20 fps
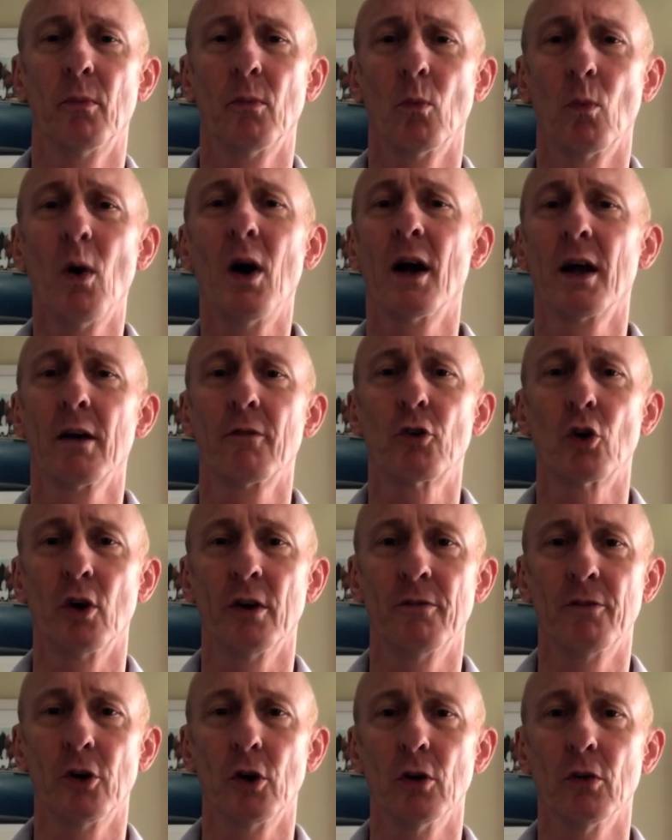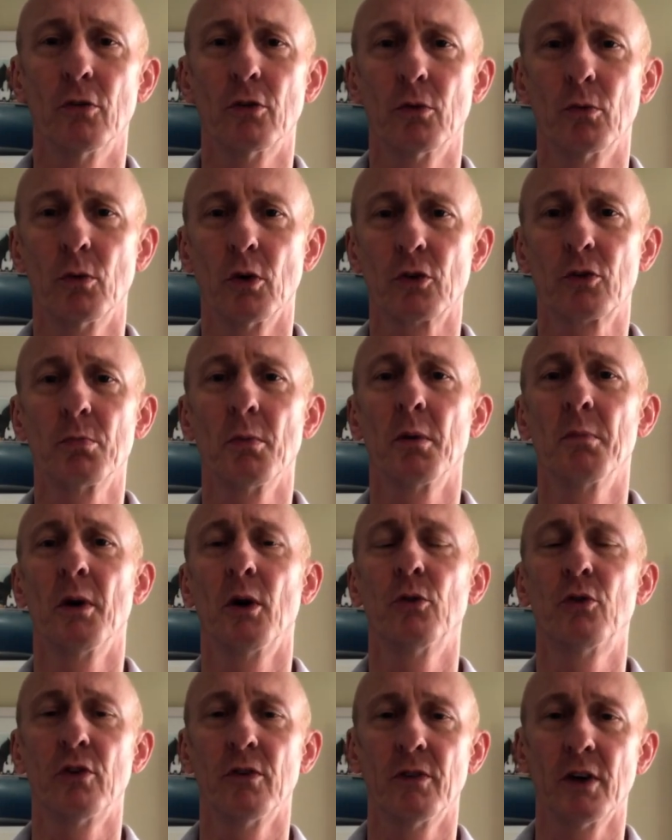why I've got involved, what's my
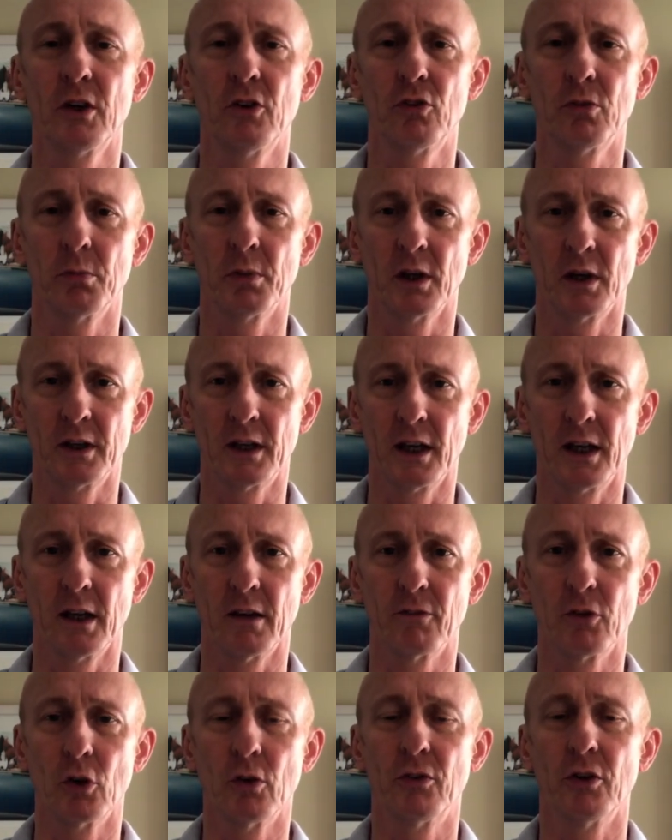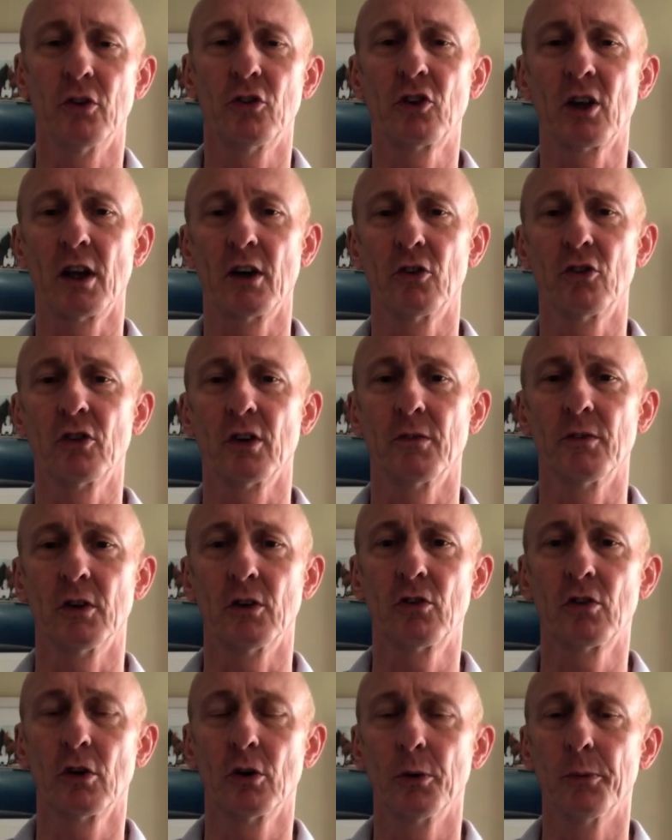motivation behind getting involved in Challenge
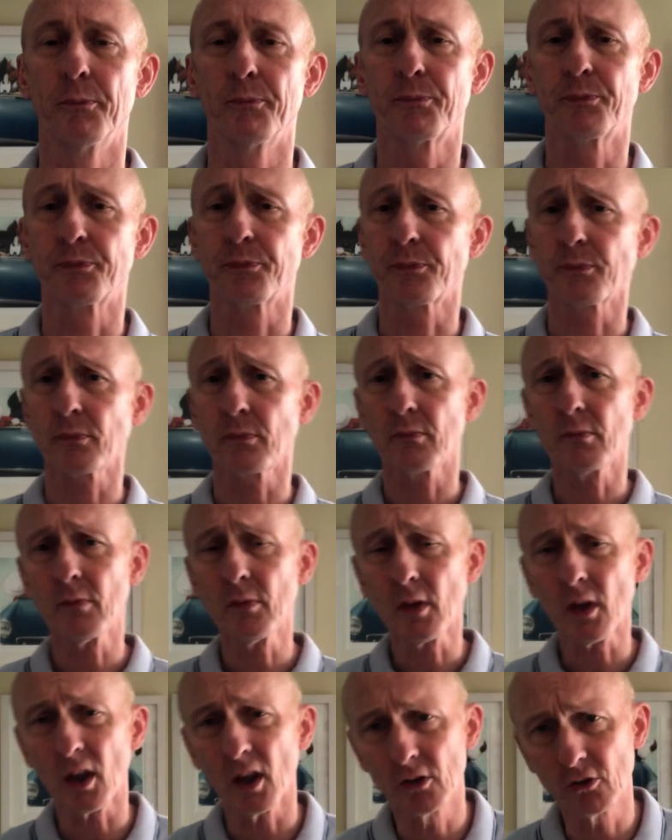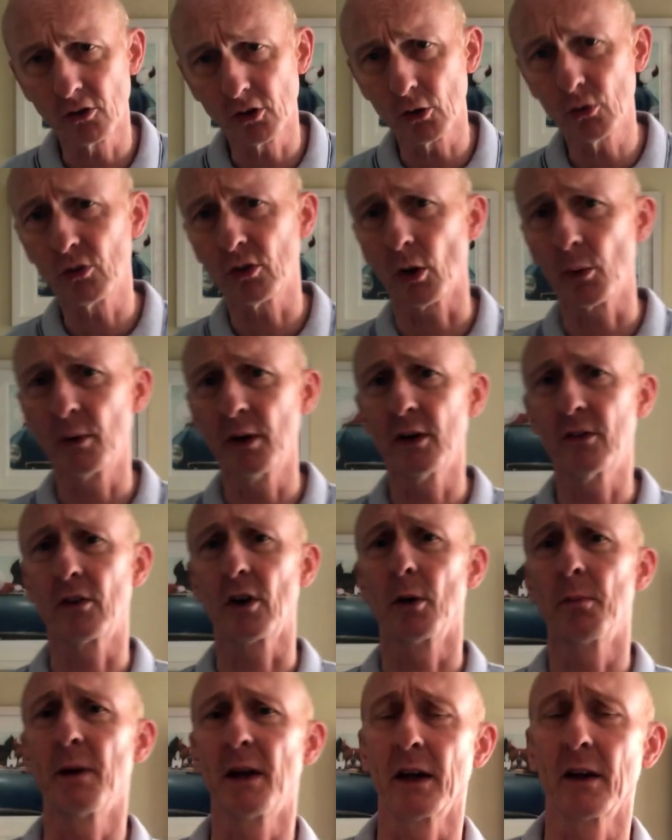72. And to do so, we need to
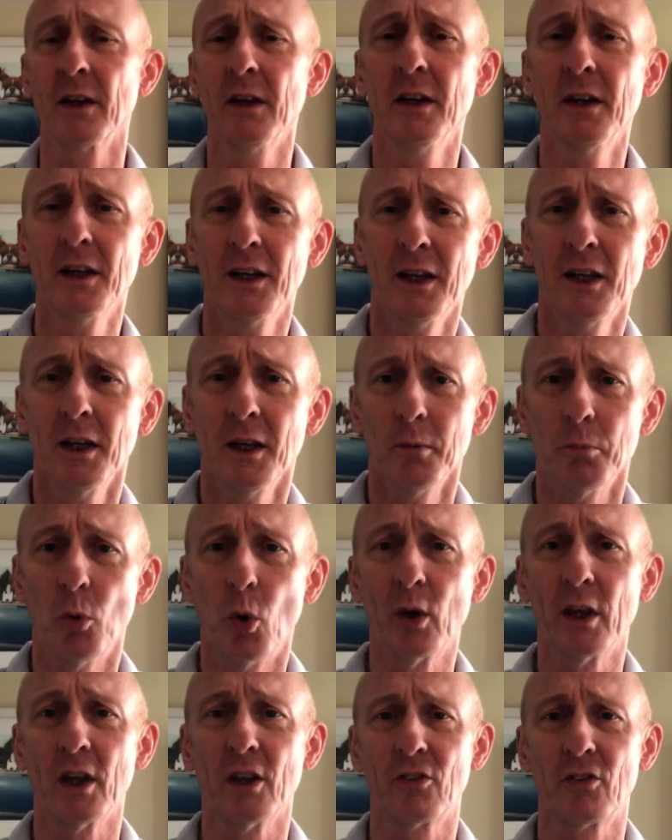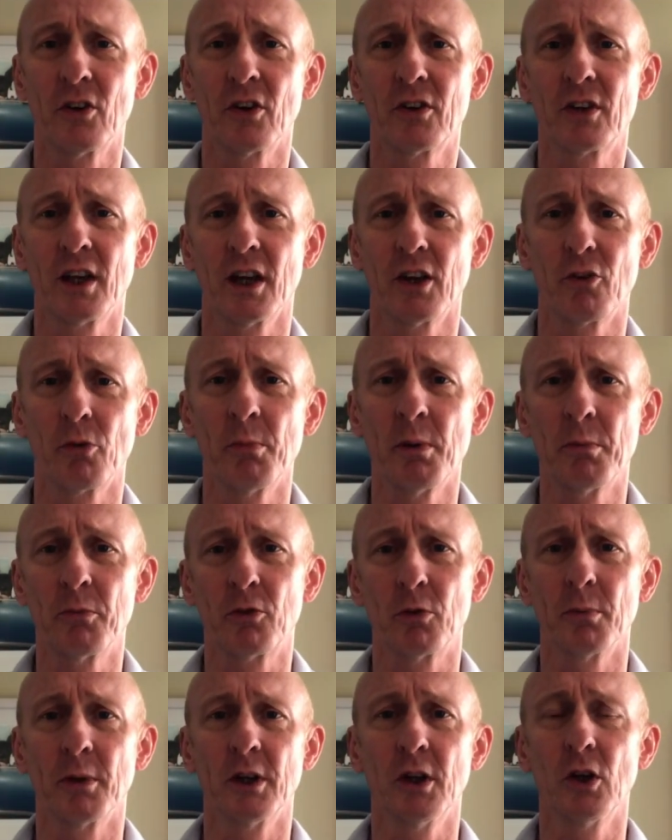go back more years than I'd care to remember
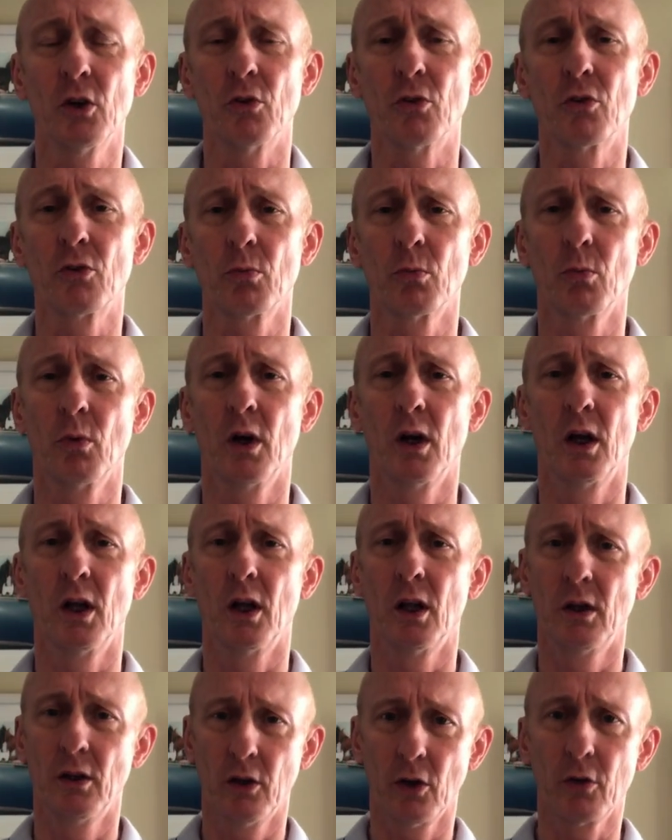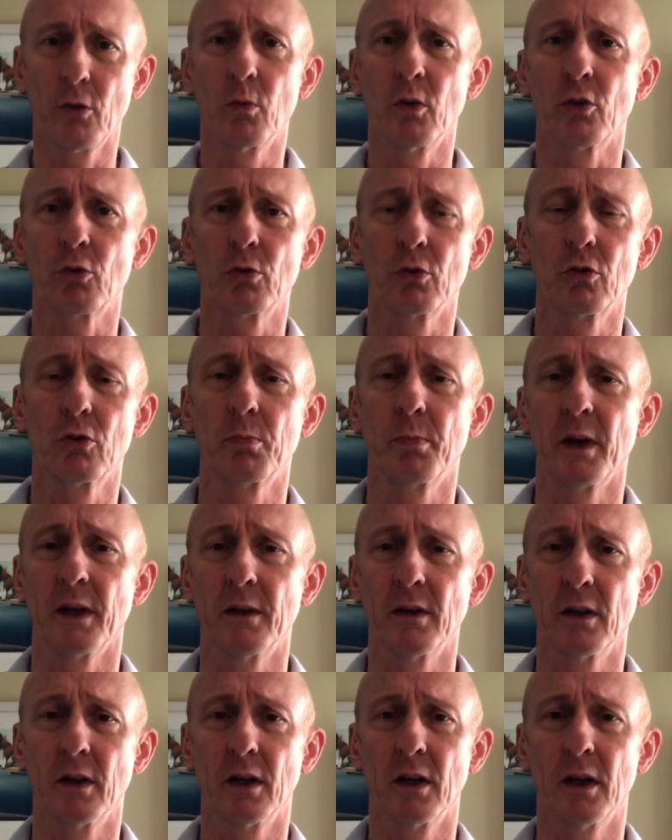to my youth, a lot of which was
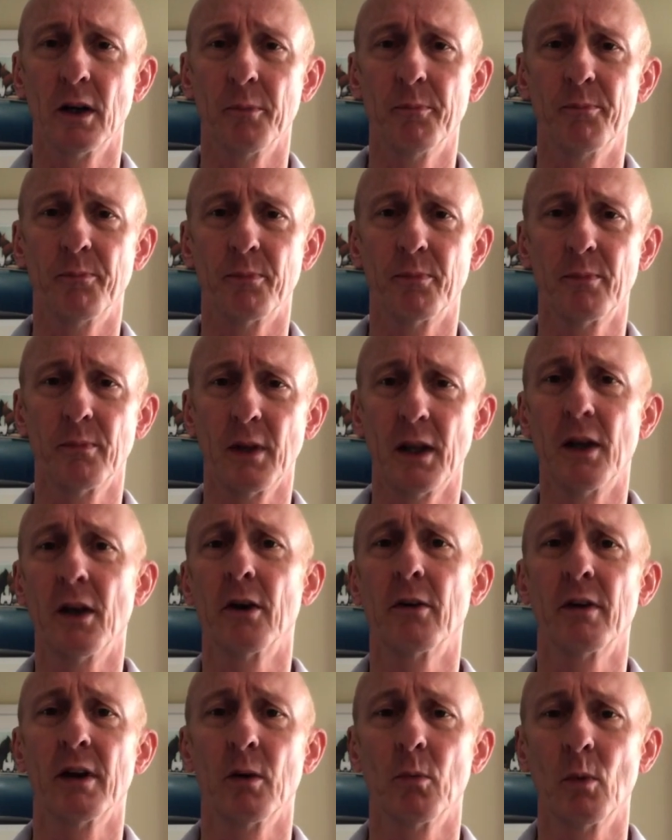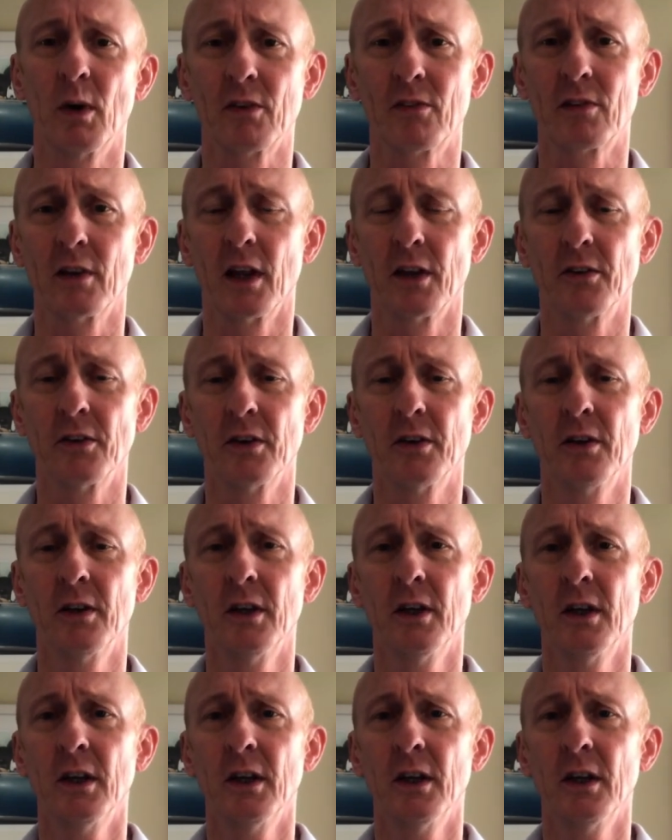spent in and around West London,